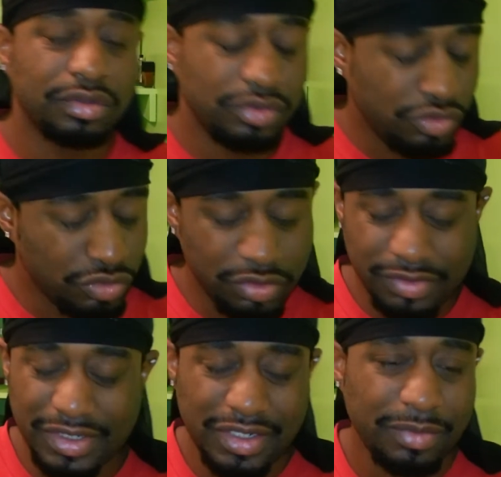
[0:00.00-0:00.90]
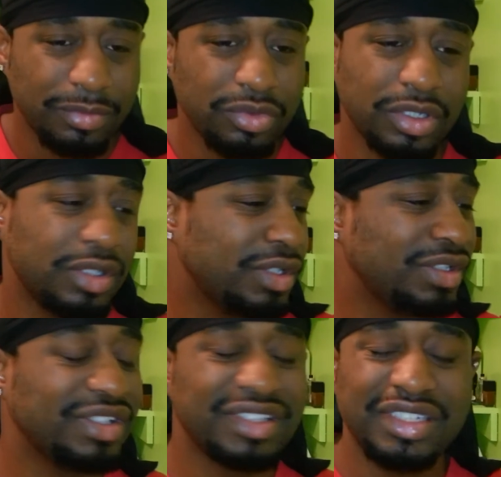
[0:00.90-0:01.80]
you know what I'm saying, bro?
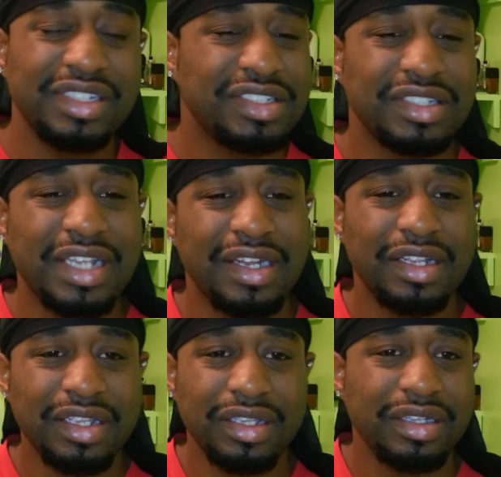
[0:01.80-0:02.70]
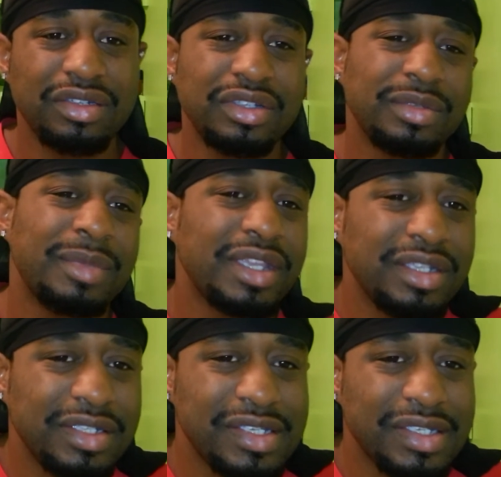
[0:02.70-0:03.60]
The shit just out of hand. It don't even make
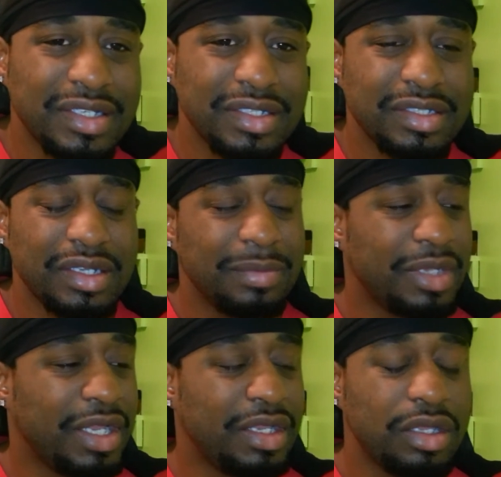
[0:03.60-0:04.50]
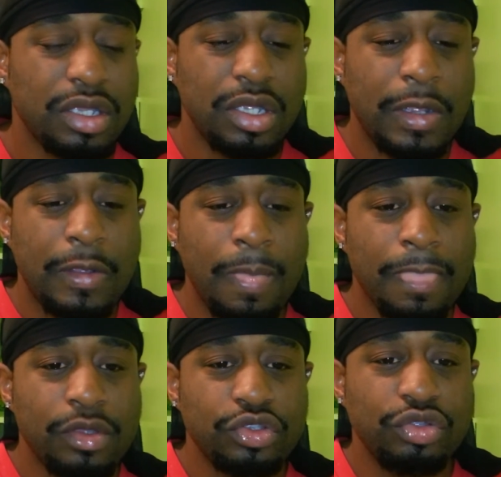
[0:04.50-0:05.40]
any sense. I'm like,
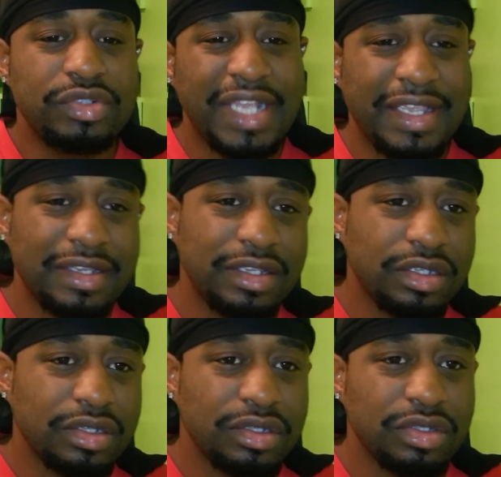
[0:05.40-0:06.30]
you taking